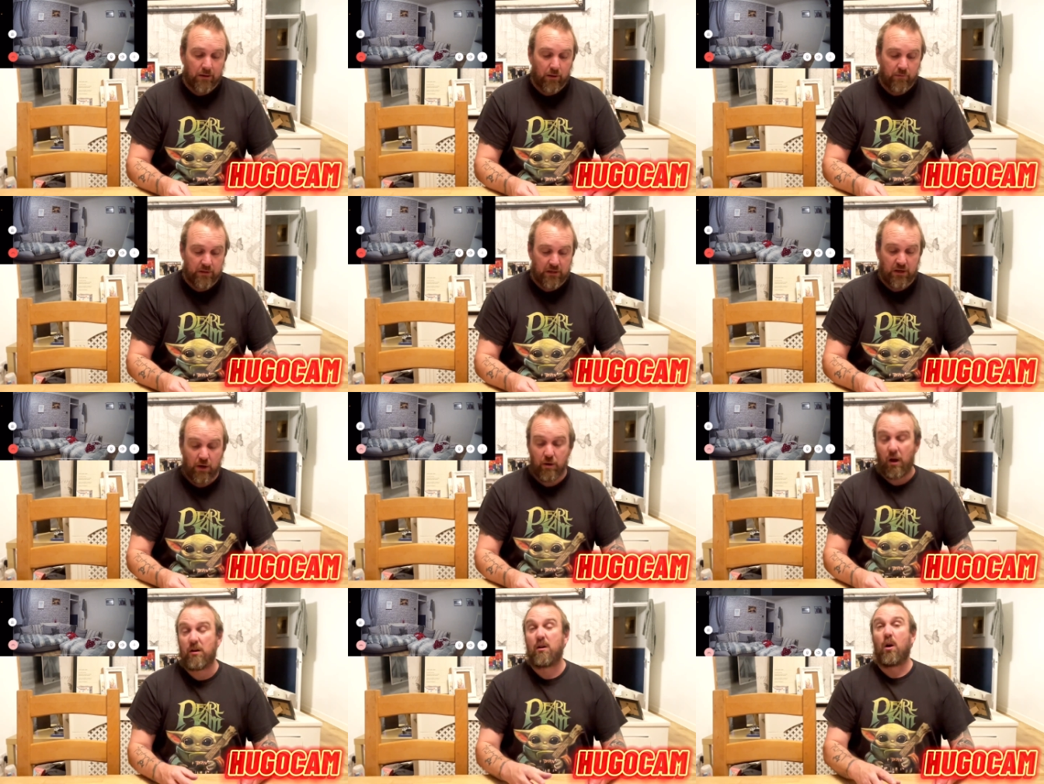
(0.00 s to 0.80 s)
And obviously
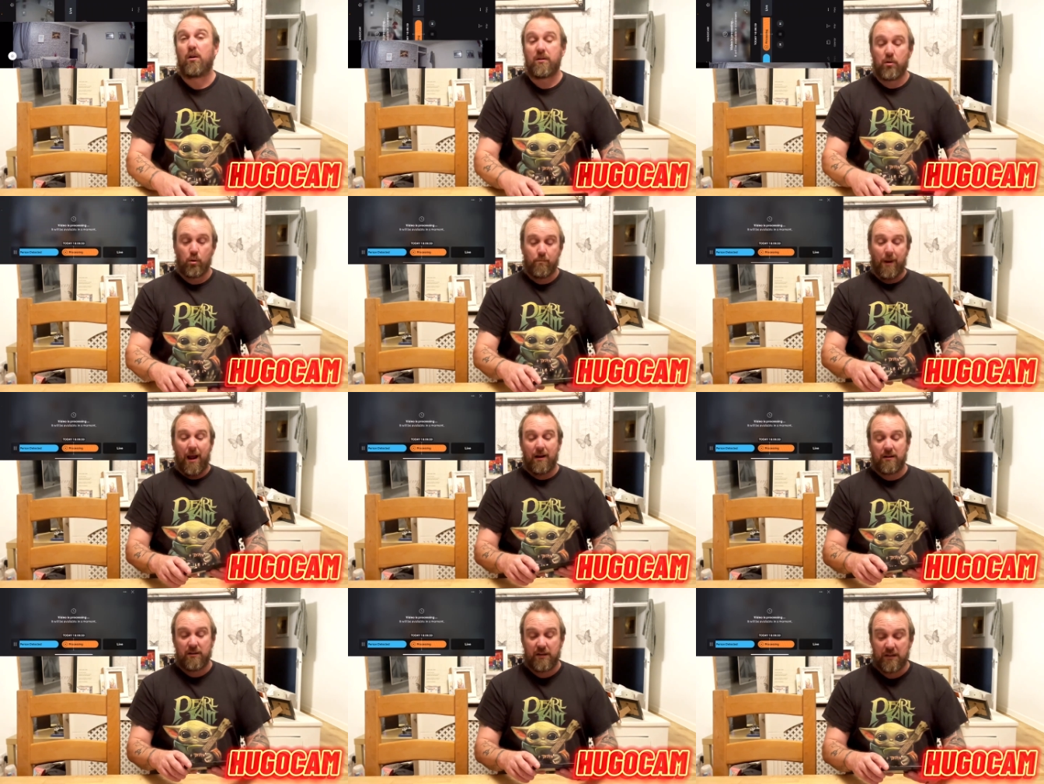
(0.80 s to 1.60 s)
Hugo can't talk back
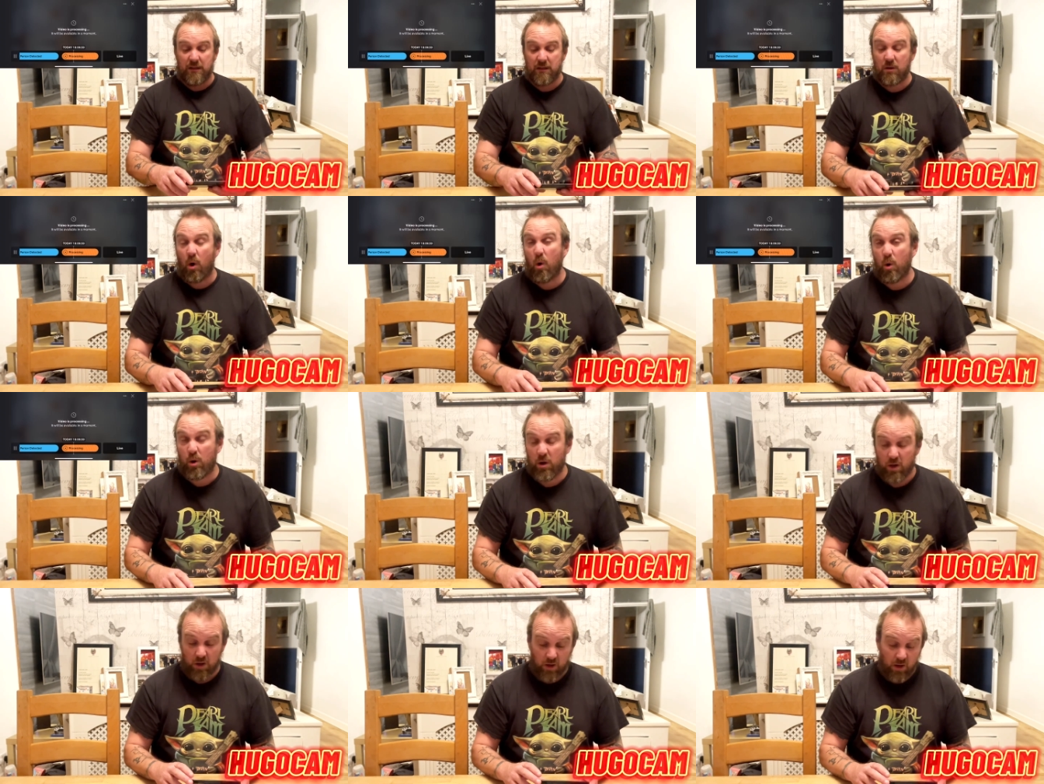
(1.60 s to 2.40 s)
because he's a dog,
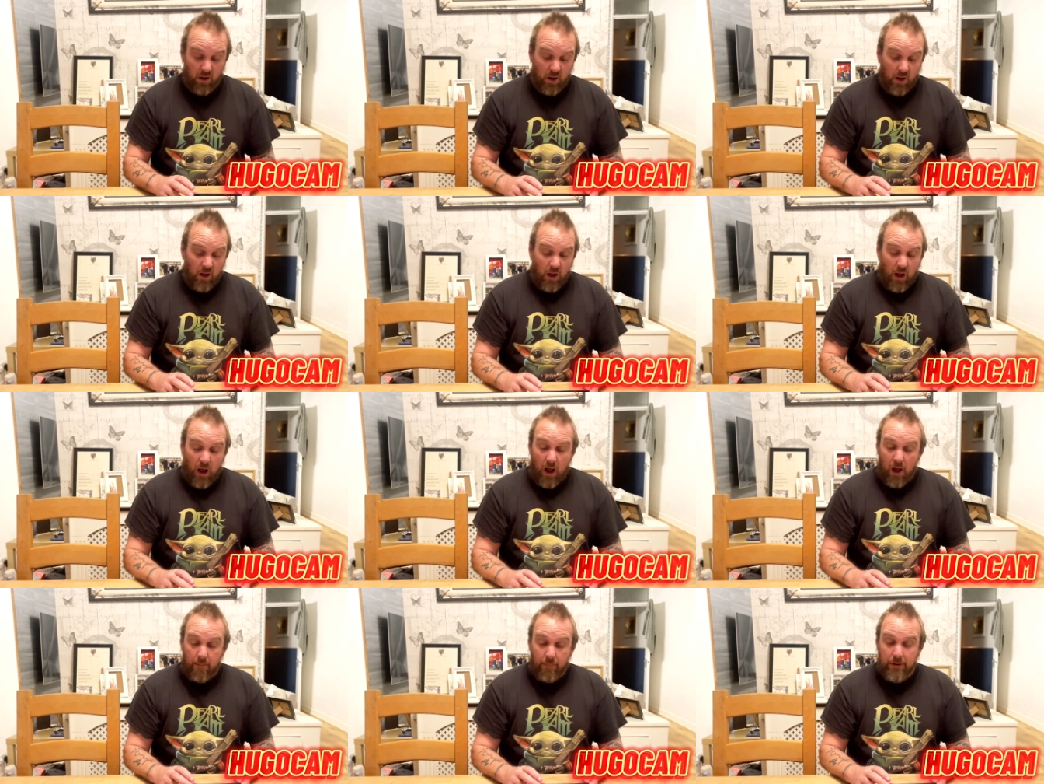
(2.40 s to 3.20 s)

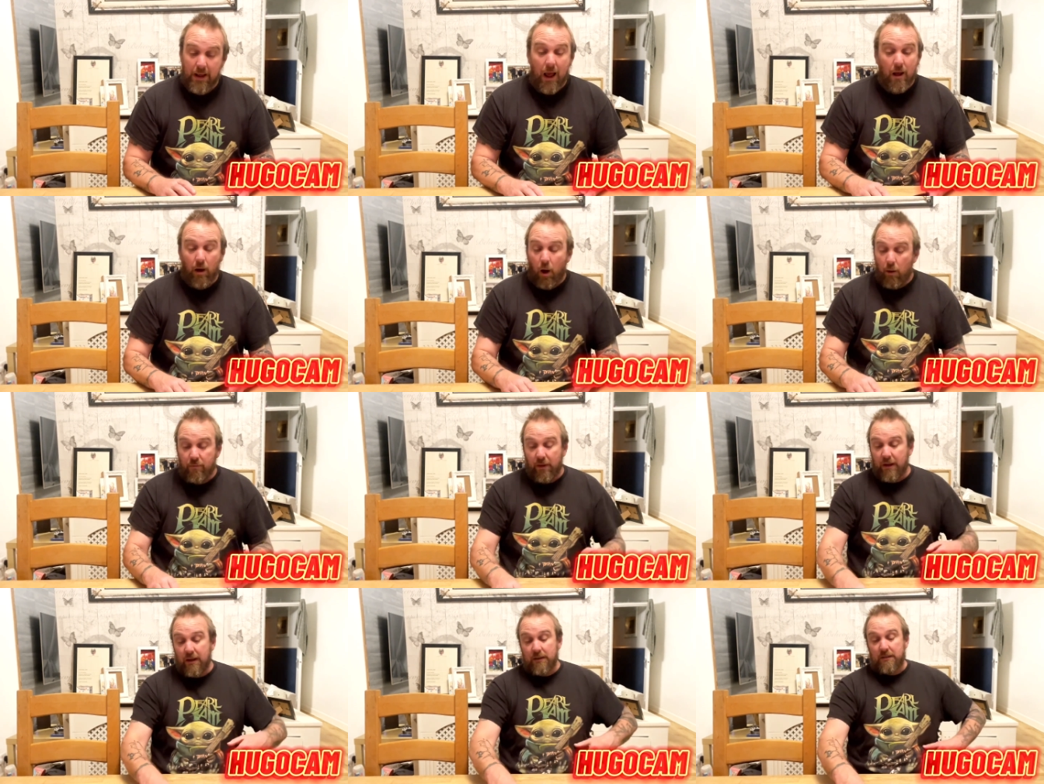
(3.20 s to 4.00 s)
but yeah, I
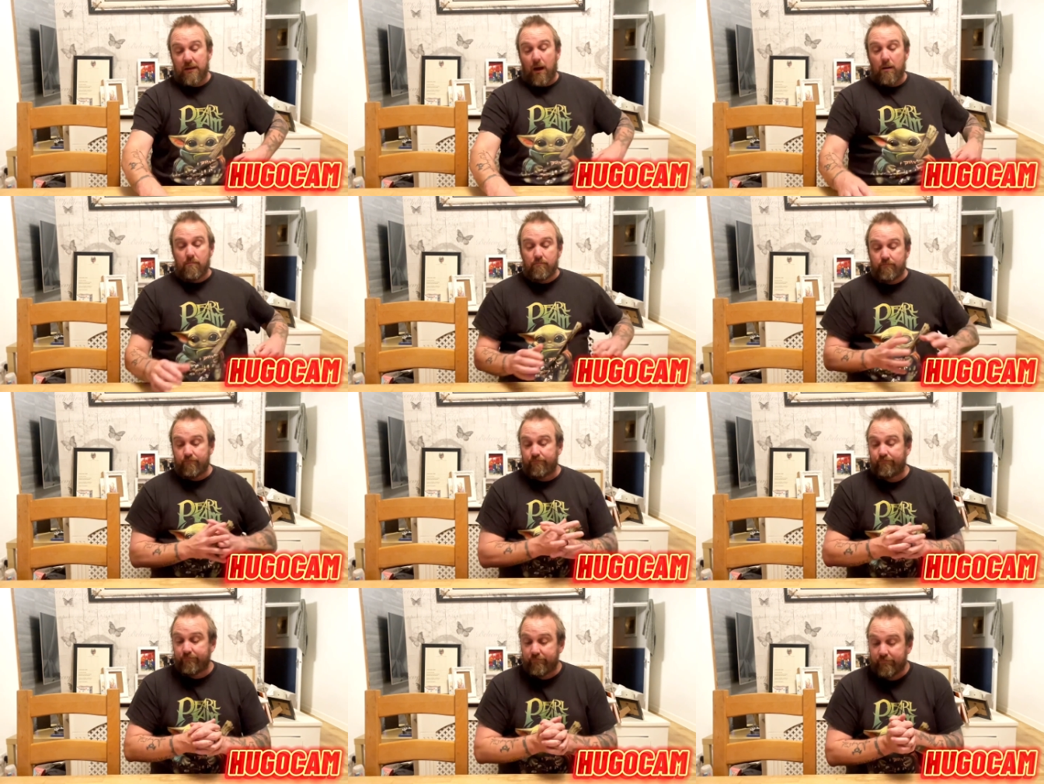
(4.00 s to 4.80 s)
think it's
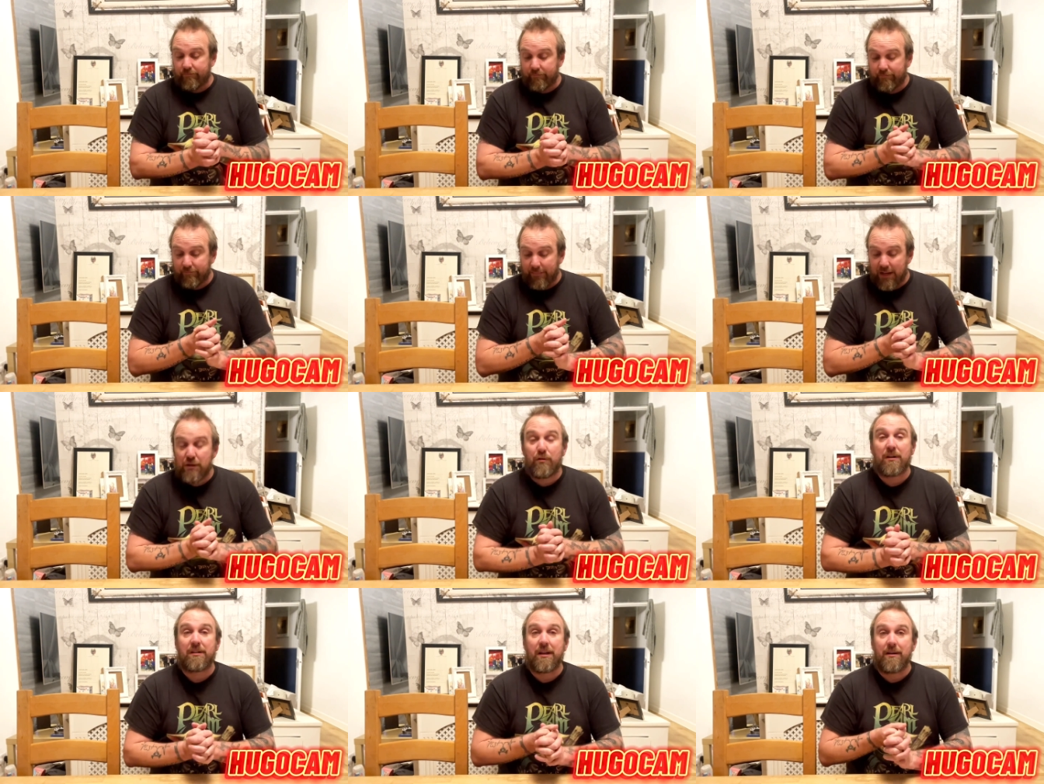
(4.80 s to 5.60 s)

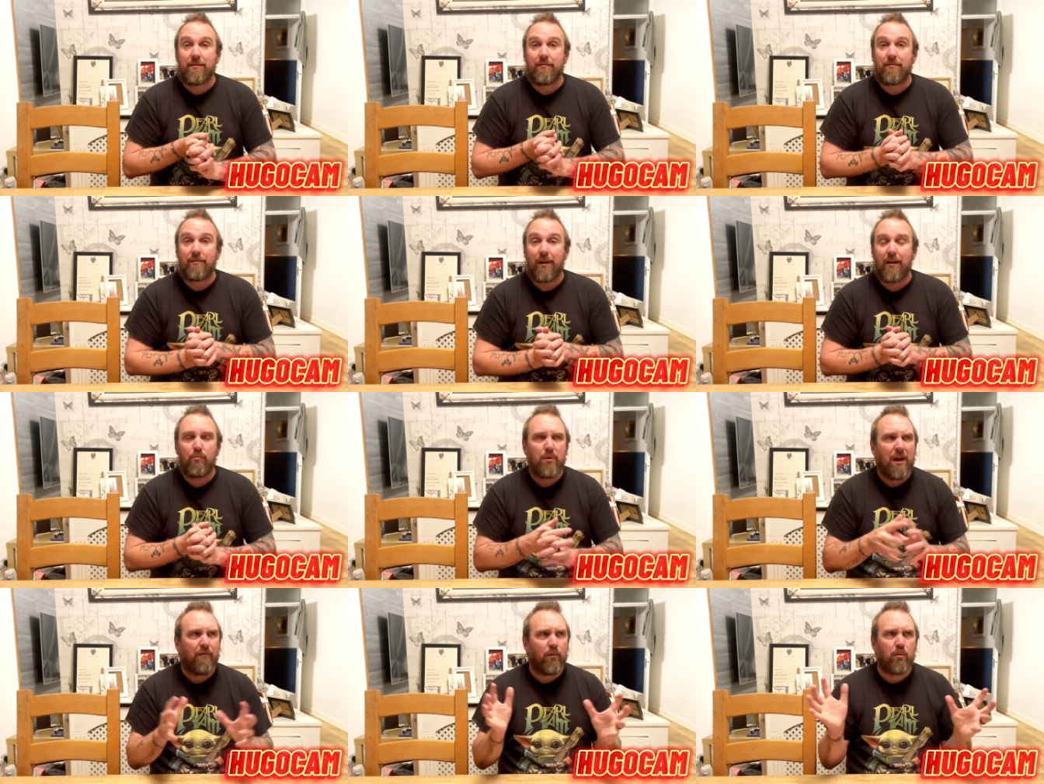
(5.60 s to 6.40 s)
interesting, and
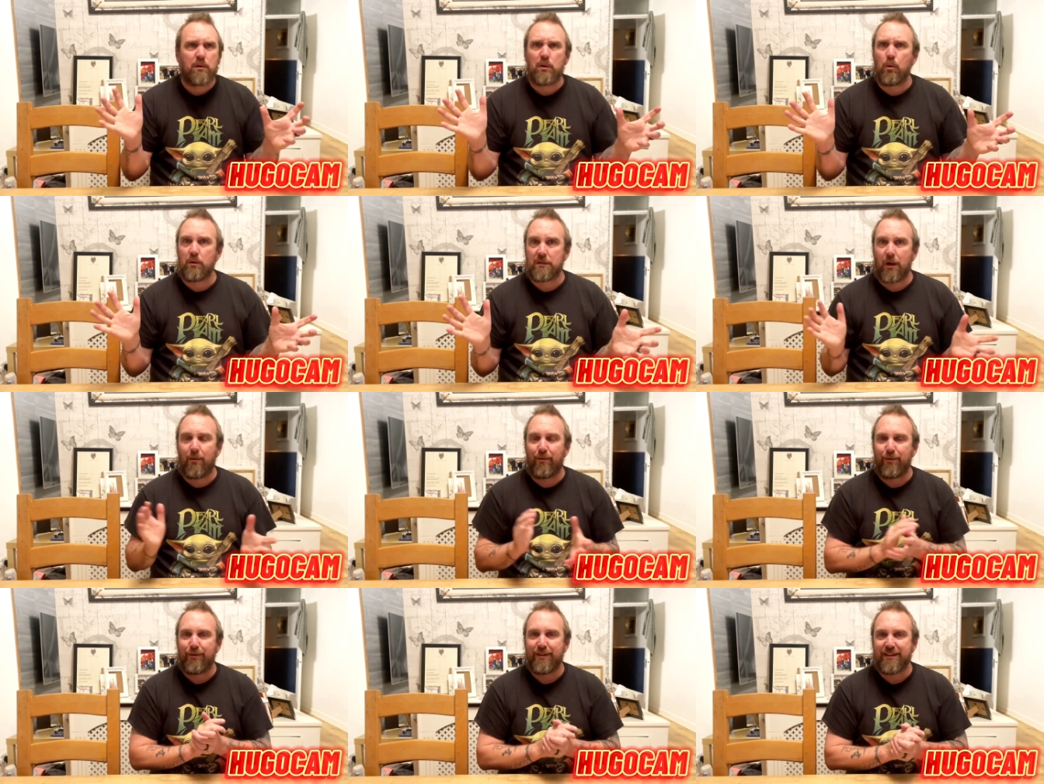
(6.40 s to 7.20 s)
we have all sorts
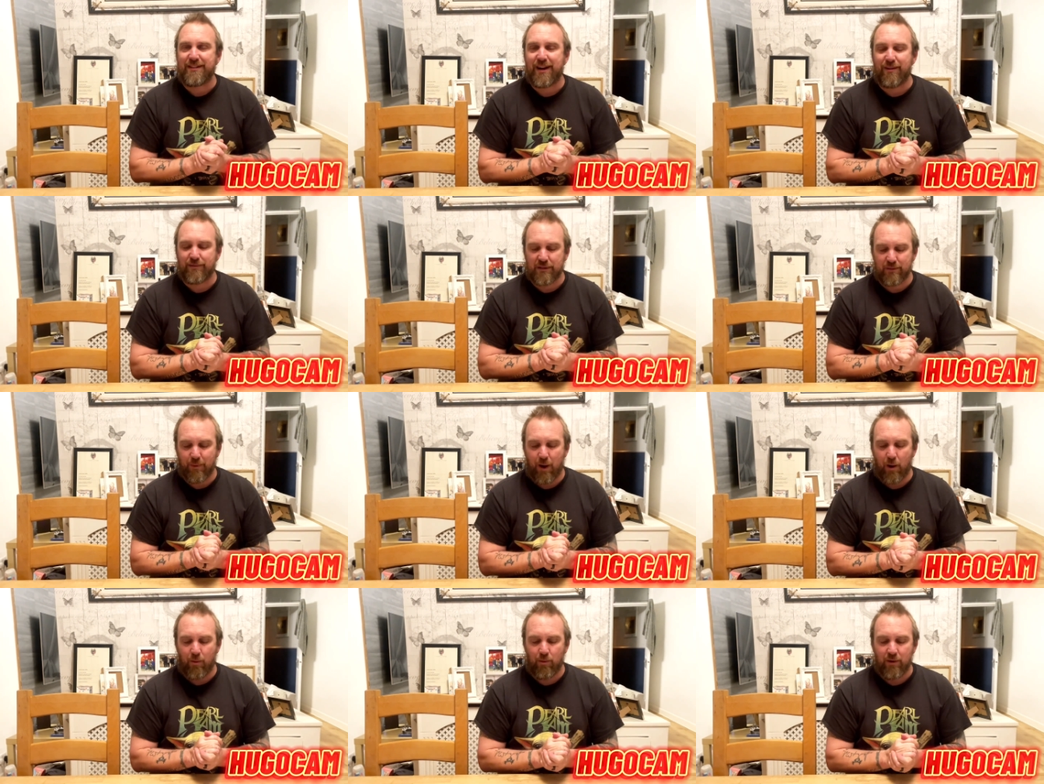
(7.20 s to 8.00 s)
going on in this house as
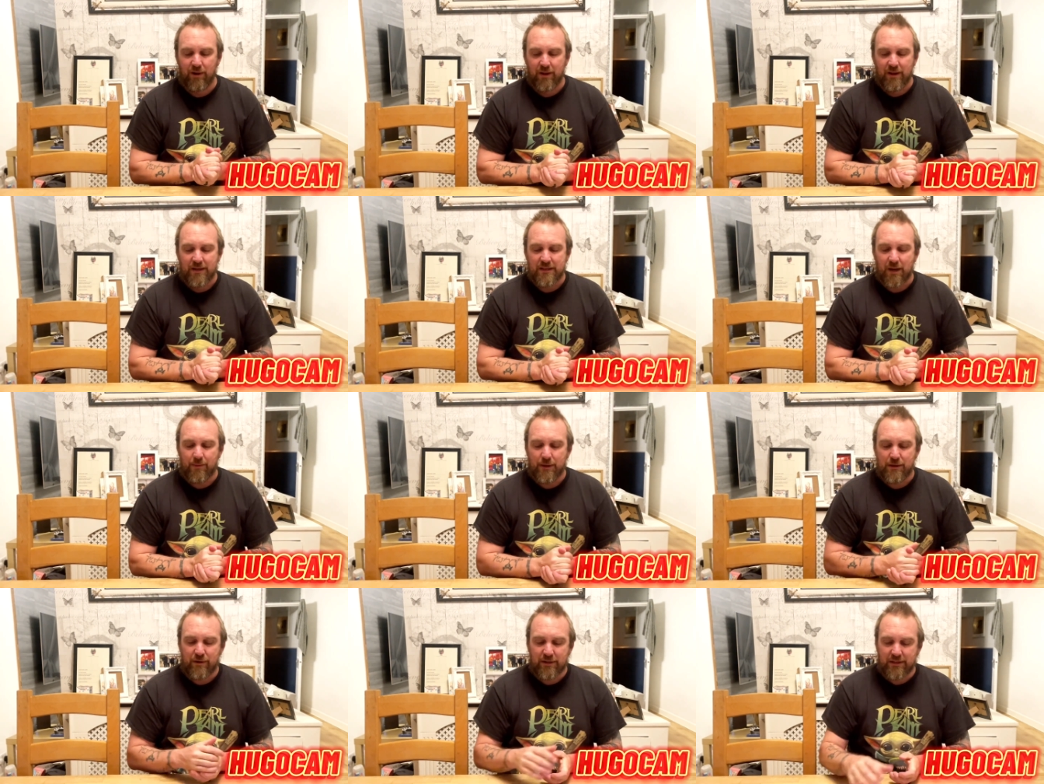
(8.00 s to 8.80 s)
well, so it'll
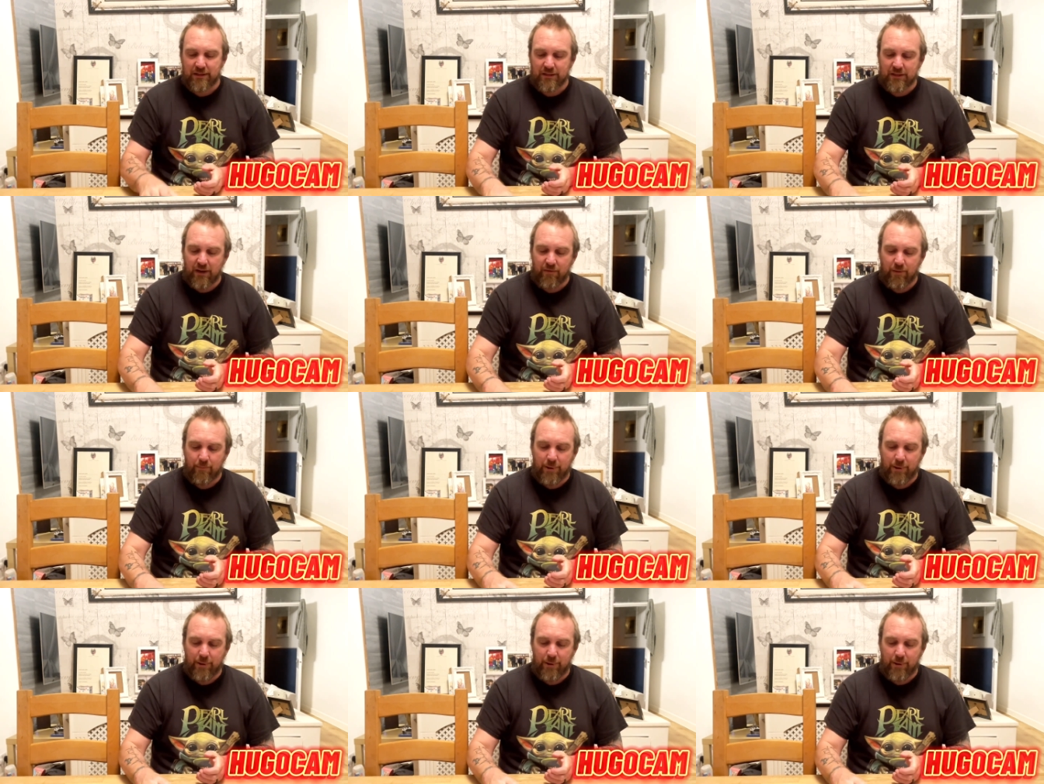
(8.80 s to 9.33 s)
be interesting to see if it